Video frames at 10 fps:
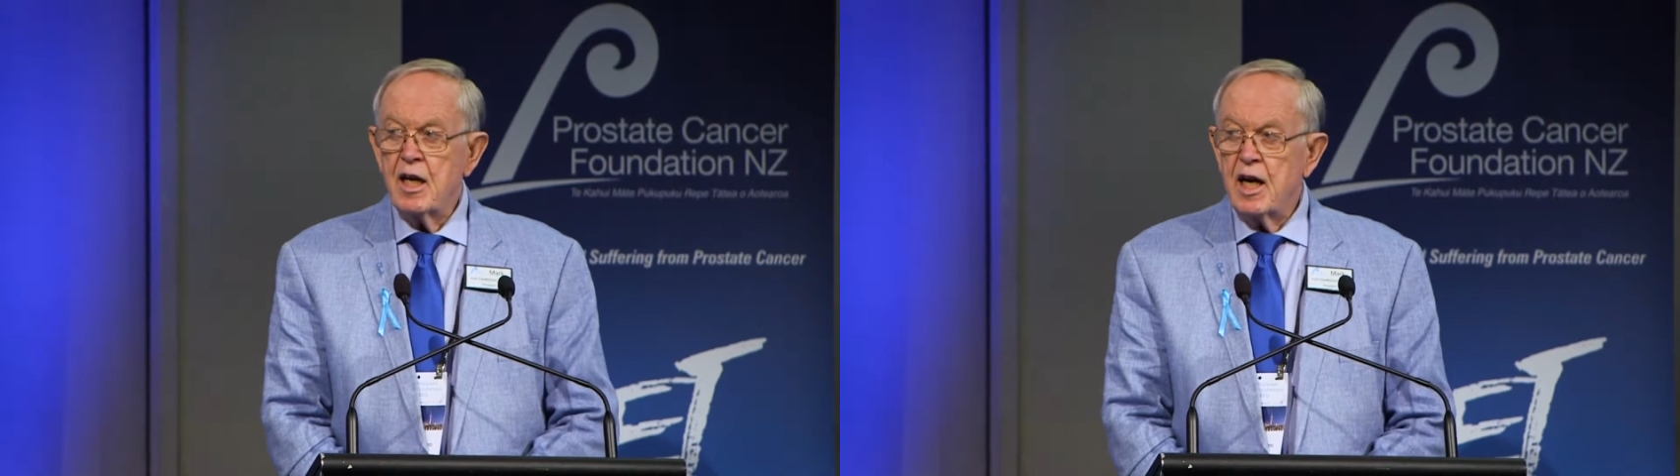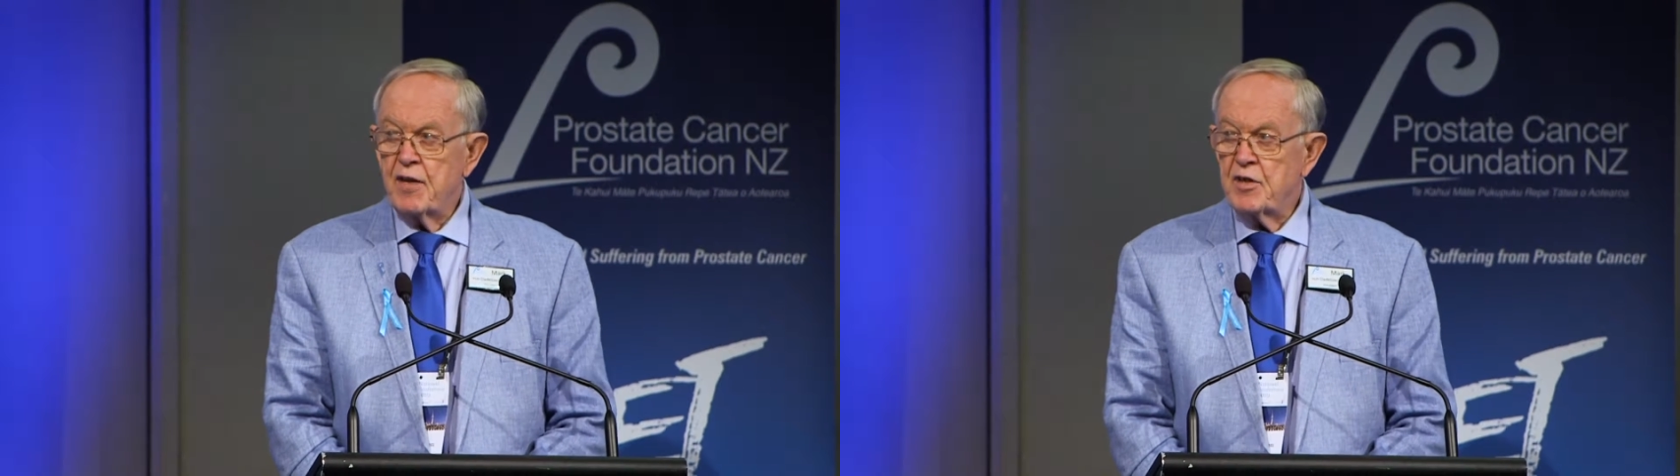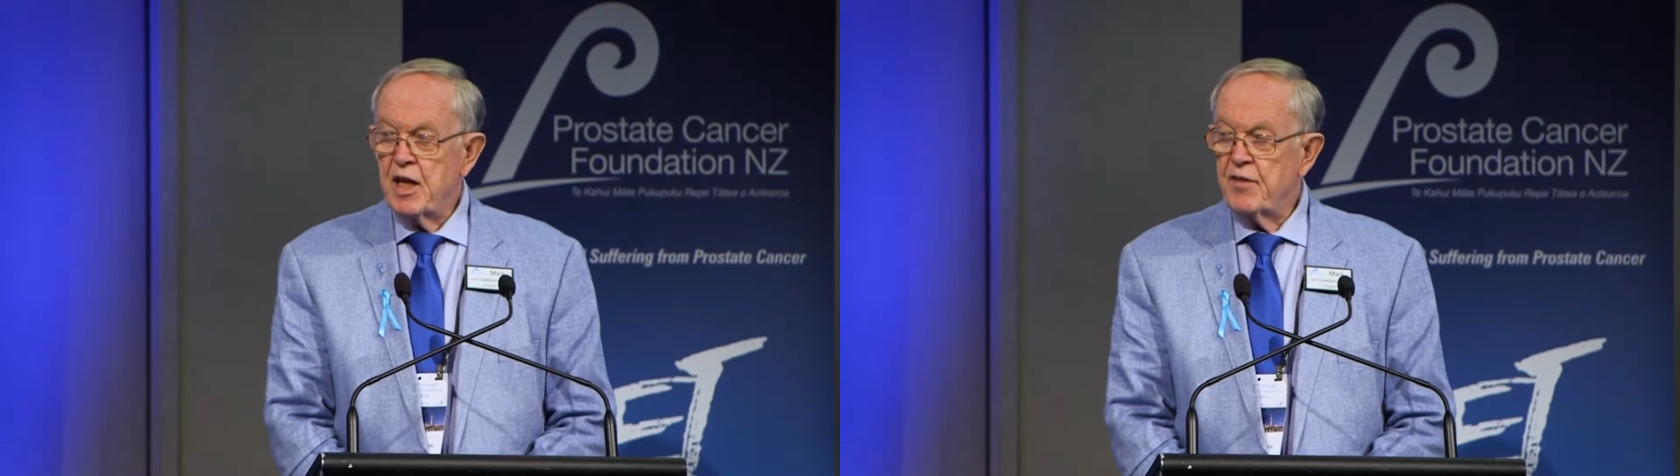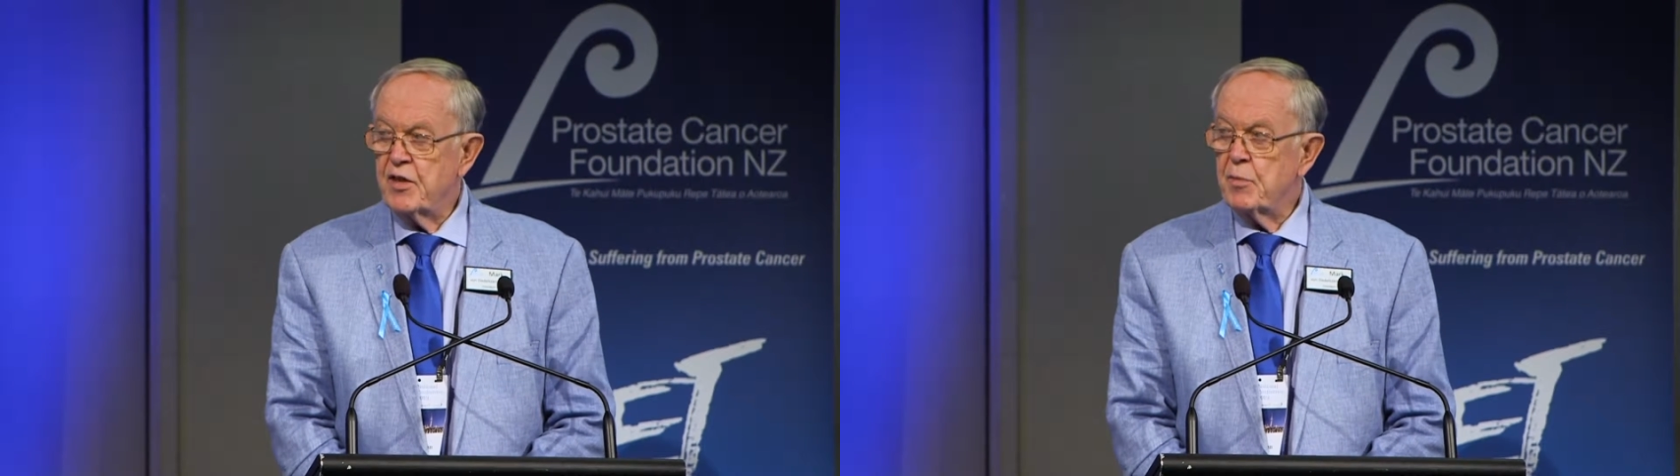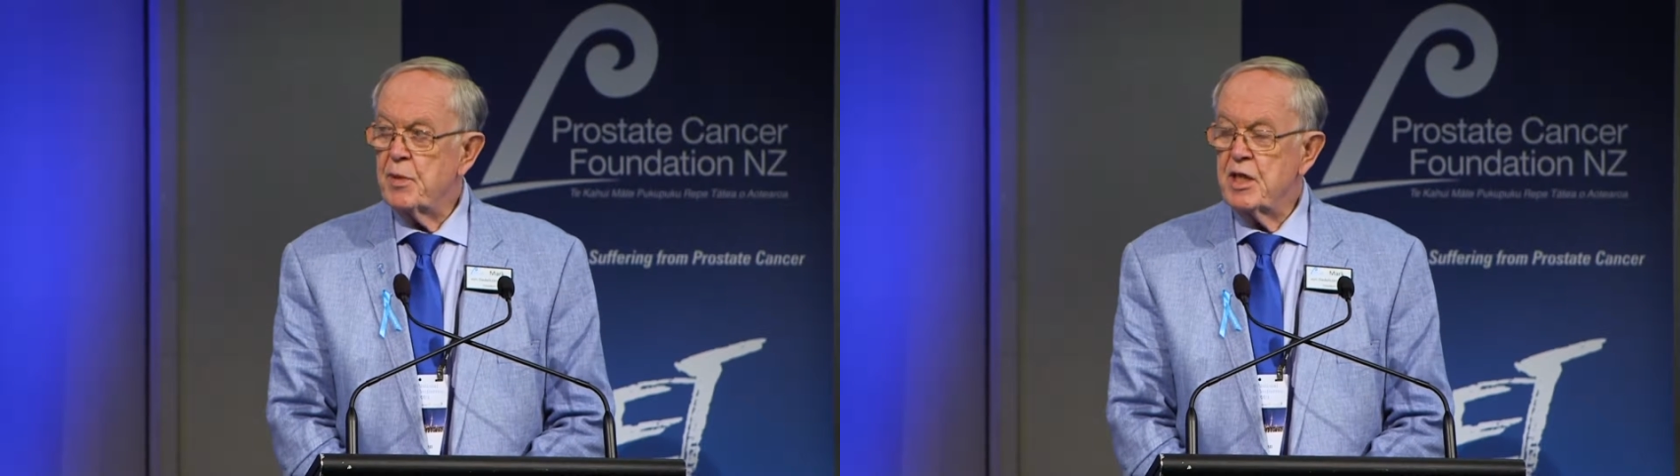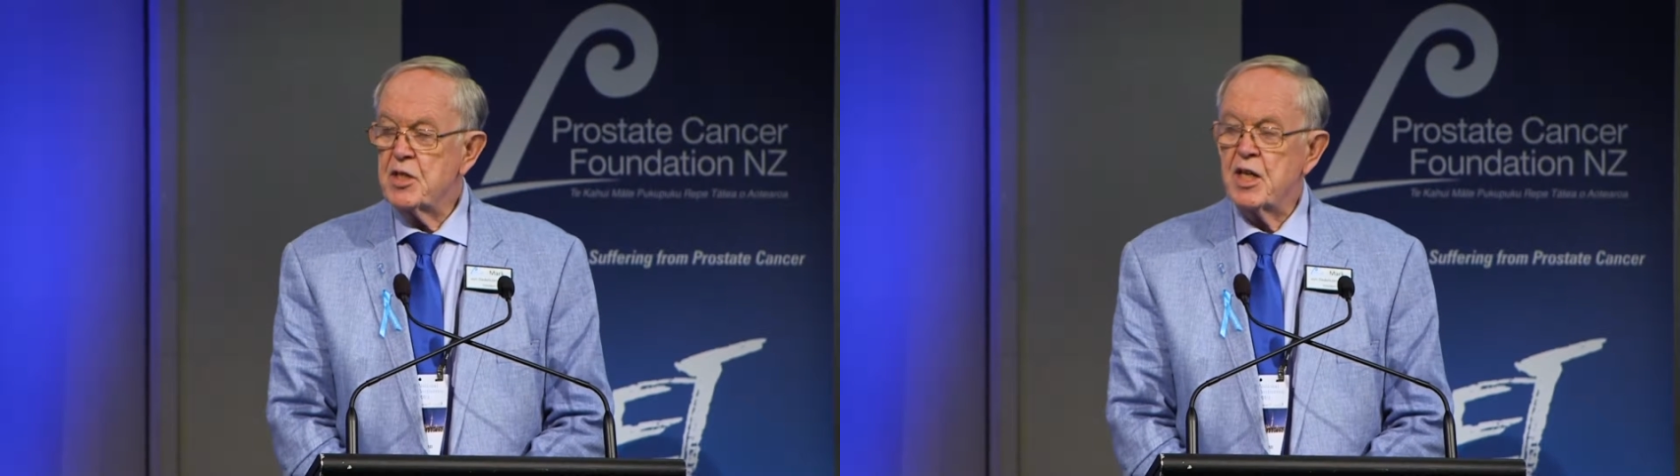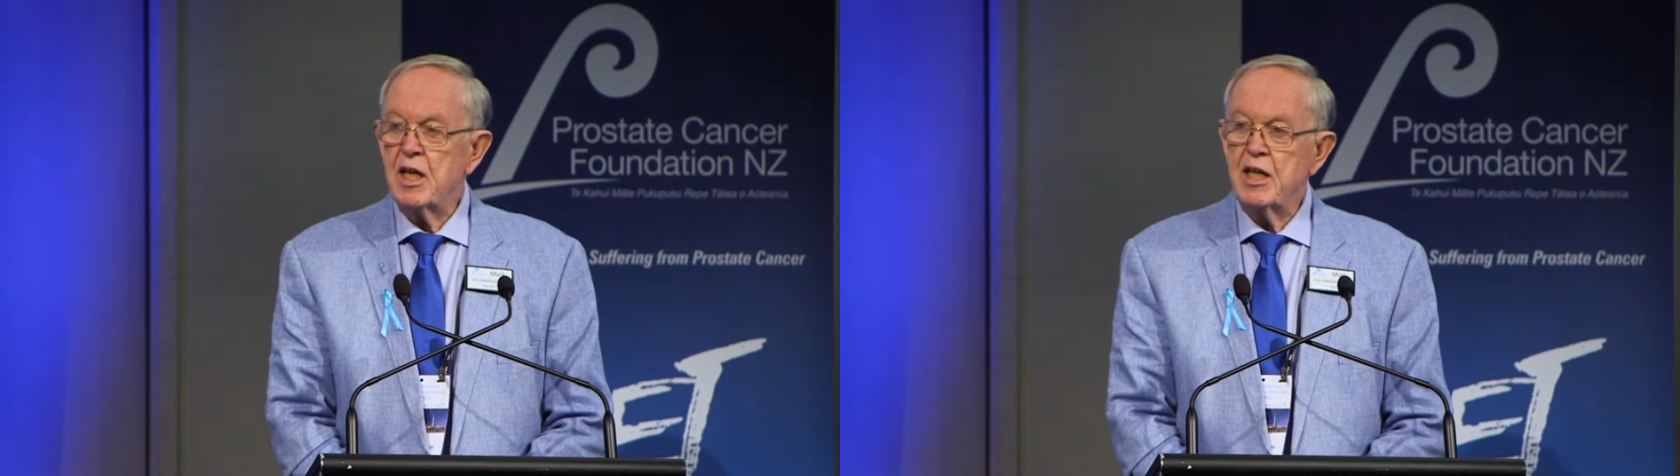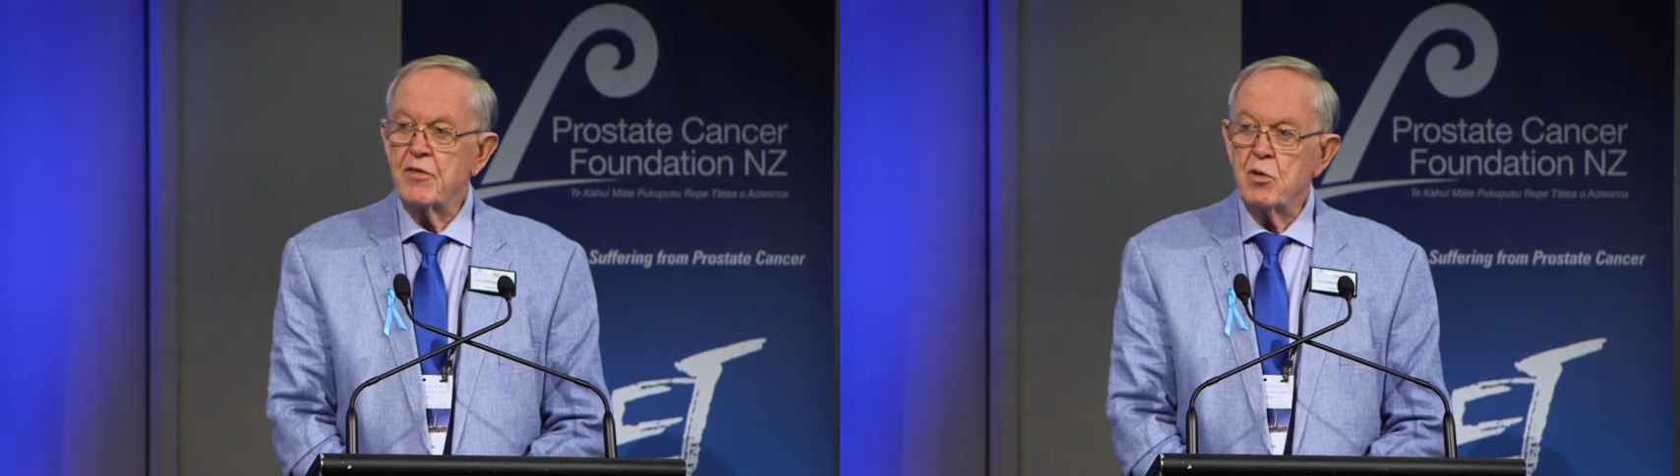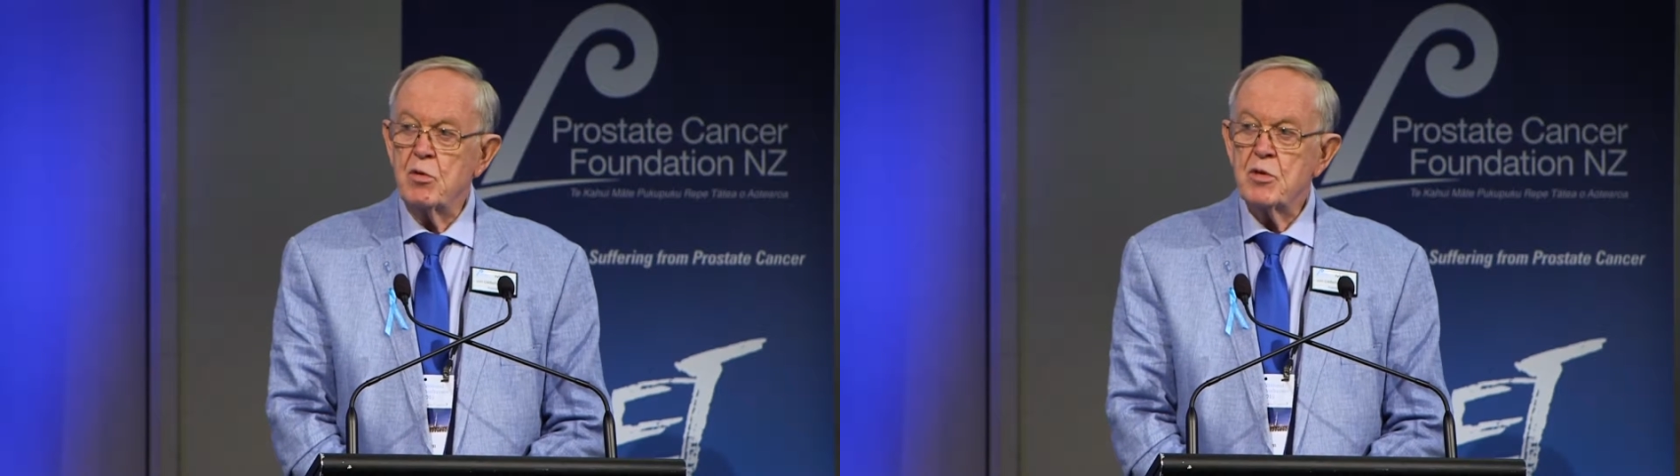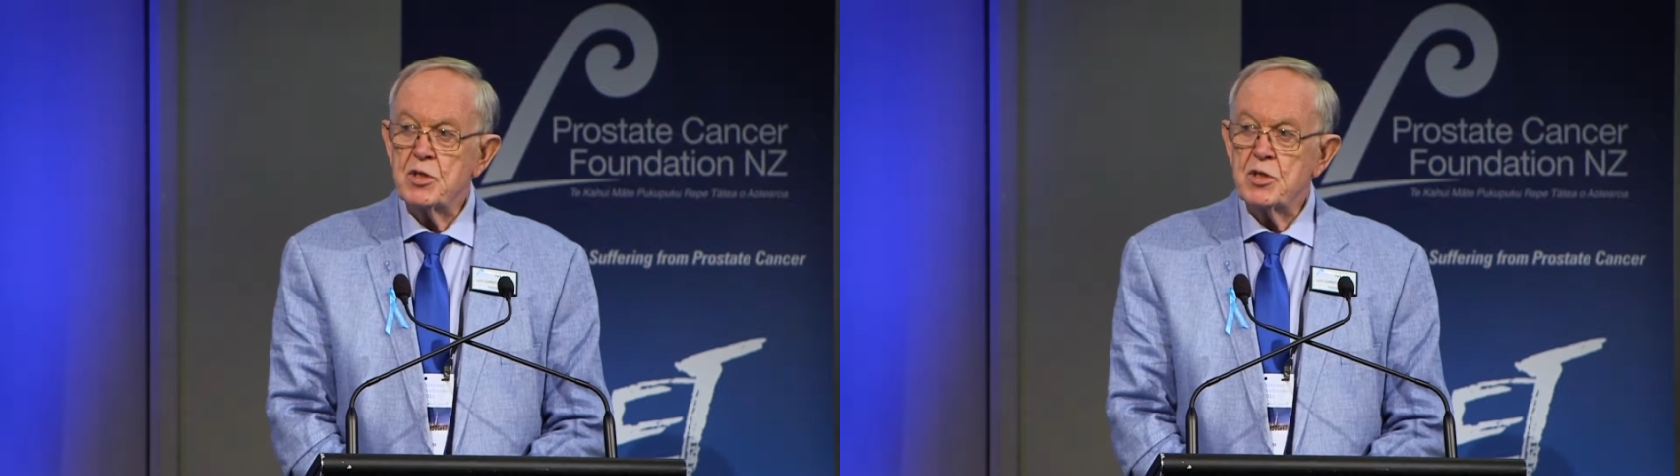after having a PSA level